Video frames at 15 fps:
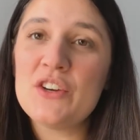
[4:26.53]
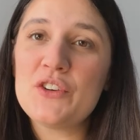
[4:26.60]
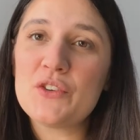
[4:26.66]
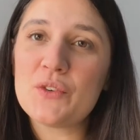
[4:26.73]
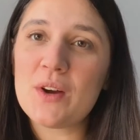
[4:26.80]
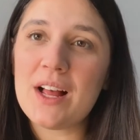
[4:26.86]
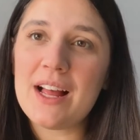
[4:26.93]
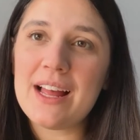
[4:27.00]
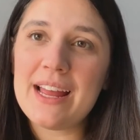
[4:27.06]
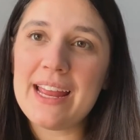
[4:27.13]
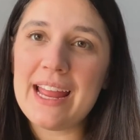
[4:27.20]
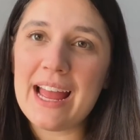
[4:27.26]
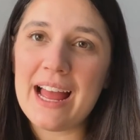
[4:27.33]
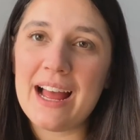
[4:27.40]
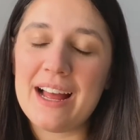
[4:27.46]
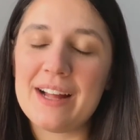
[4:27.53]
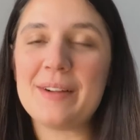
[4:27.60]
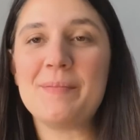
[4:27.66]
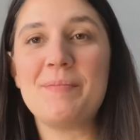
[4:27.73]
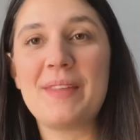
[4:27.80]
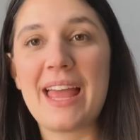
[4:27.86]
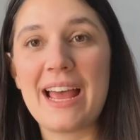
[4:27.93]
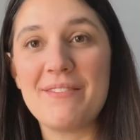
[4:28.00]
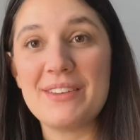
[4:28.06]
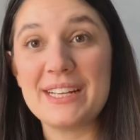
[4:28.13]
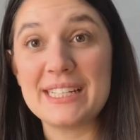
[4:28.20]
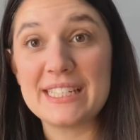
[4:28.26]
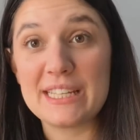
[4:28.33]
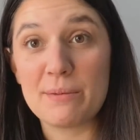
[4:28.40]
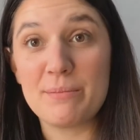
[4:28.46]
Try
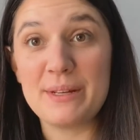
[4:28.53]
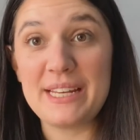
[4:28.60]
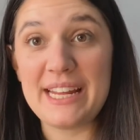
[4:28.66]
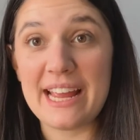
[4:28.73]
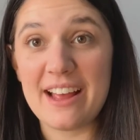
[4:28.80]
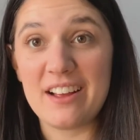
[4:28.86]
having somebody